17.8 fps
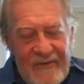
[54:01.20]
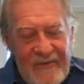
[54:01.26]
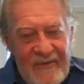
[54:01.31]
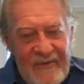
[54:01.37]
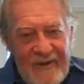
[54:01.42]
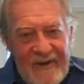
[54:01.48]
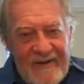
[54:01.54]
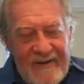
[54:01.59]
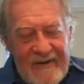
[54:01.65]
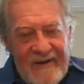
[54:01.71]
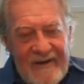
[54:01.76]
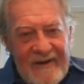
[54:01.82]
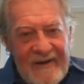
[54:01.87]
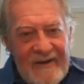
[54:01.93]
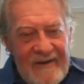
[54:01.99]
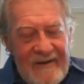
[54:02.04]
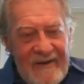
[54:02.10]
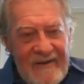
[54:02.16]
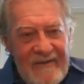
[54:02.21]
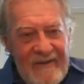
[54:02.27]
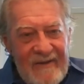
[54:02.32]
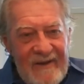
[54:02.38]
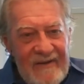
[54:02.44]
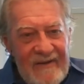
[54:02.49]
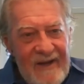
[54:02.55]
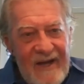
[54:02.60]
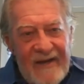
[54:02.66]
but
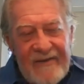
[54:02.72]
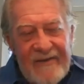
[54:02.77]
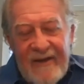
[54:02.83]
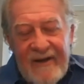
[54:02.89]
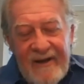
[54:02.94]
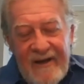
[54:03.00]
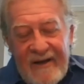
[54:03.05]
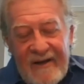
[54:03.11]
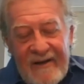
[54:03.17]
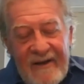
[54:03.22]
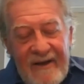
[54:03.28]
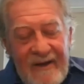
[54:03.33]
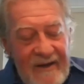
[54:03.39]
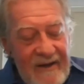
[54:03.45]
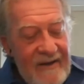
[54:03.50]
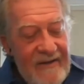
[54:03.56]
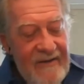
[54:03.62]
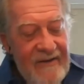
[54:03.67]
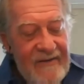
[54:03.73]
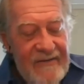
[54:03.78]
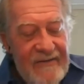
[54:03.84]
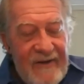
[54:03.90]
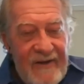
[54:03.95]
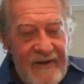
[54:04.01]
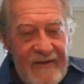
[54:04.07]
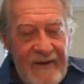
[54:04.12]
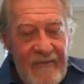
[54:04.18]
not that there's
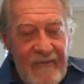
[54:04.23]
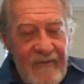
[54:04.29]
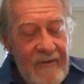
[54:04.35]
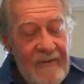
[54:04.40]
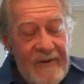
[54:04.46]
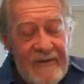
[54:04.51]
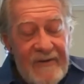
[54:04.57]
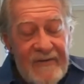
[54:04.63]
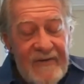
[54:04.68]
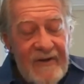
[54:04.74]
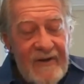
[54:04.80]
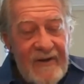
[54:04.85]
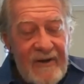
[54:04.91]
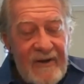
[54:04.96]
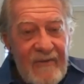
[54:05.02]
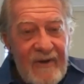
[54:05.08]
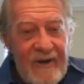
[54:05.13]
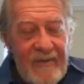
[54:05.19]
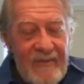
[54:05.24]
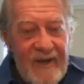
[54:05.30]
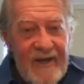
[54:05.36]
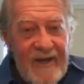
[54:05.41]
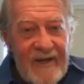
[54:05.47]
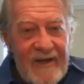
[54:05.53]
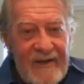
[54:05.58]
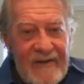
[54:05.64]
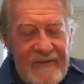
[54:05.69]
anything wrong with it. It's still a great
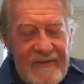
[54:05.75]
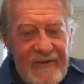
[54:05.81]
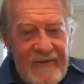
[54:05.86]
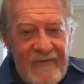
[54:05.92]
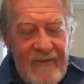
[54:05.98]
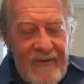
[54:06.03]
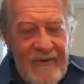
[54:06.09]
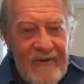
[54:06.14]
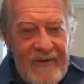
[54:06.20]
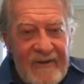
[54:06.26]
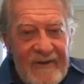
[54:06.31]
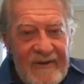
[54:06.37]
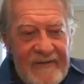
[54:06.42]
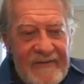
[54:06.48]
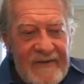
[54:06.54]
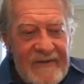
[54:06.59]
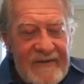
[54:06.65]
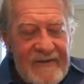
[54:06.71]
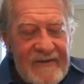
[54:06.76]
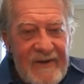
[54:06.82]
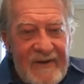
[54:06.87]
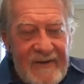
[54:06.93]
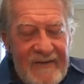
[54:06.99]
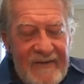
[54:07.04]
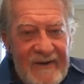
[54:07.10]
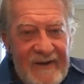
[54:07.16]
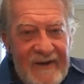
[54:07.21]
meeting and so forth. It's just that
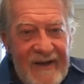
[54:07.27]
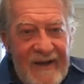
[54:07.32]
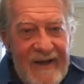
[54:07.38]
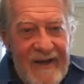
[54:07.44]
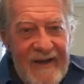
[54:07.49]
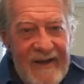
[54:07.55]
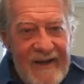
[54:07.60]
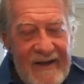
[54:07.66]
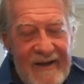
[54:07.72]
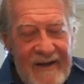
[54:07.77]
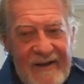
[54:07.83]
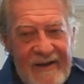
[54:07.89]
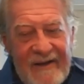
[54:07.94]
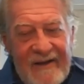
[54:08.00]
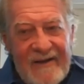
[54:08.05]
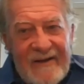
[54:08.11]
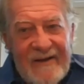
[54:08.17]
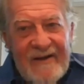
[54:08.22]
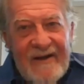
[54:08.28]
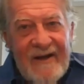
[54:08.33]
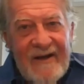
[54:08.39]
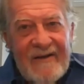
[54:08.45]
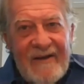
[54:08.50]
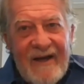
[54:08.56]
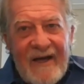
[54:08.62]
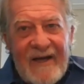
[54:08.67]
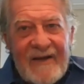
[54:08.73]

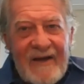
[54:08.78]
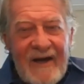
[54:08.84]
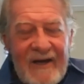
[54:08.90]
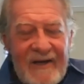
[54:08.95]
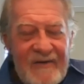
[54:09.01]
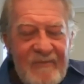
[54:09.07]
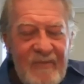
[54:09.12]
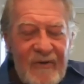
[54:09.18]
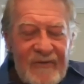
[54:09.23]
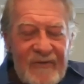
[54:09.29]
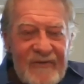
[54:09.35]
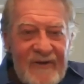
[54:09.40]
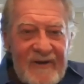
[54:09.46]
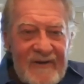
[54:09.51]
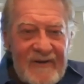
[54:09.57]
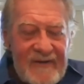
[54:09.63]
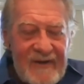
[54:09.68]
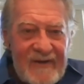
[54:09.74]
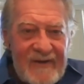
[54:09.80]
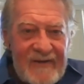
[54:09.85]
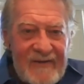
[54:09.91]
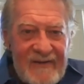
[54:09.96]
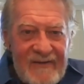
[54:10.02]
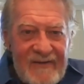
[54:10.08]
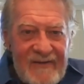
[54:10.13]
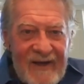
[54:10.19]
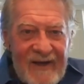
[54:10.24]
I suppose in a sense
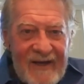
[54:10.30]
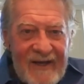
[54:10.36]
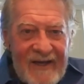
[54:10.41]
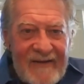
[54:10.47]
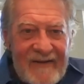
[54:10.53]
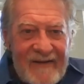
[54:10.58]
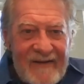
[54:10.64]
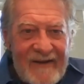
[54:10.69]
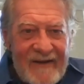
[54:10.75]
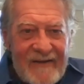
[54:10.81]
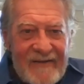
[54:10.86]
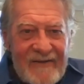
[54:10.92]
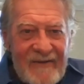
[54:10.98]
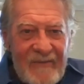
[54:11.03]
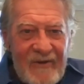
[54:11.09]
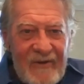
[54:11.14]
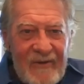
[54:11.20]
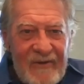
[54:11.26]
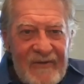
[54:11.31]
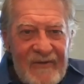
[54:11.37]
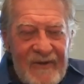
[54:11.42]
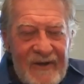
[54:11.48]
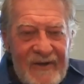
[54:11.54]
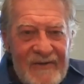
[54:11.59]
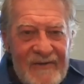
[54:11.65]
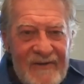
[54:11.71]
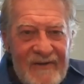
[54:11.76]
it's like anything else. Some of those
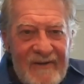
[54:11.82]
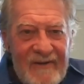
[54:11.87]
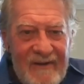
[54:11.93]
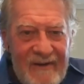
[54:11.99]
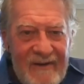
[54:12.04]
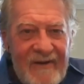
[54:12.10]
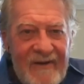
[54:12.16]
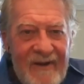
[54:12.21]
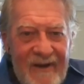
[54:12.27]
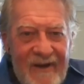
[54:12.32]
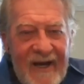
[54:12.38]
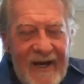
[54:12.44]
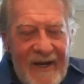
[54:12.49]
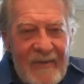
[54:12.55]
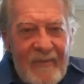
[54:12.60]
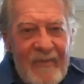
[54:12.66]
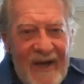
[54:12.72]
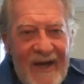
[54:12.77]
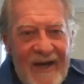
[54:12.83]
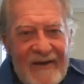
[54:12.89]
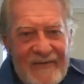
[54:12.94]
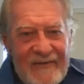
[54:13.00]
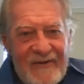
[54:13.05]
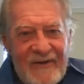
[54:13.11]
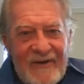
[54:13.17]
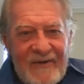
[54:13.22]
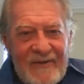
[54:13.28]
things you kind of
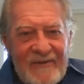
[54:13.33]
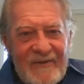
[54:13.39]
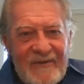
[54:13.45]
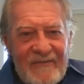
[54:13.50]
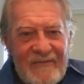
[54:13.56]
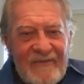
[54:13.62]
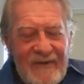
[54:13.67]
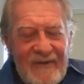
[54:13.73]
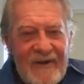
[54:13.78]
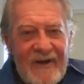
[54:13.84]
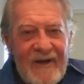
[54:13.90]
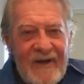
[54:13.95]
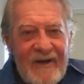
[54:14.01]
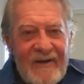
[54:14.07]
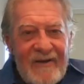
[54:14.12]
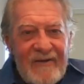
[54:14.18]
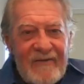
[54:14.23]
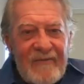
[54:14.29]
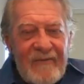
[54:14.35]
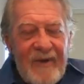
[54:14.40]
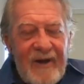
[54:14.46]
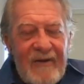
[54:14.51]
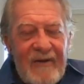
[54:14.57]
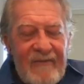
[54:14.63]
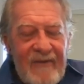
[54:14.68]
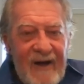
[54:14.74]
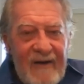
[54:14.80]
passed, and you've been
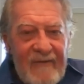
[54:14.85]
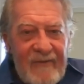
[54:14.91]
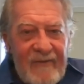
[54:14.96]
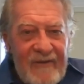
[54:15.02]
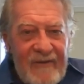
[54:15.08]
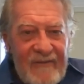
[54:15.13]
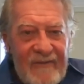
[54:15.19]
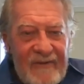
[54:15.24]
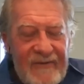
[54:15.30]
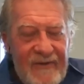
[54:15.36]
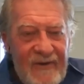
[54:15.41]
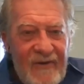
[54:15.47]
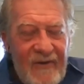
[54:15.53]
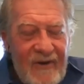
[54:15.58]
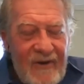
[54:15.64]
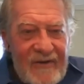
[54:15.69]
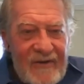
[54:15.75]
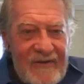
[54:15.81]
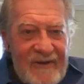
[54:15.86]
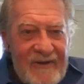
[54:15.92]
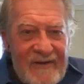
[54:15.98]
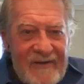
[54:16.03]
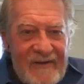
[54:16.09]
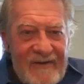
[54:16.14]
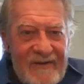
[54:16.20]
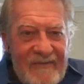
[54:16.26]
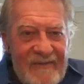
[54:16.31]
involved with it for so long that you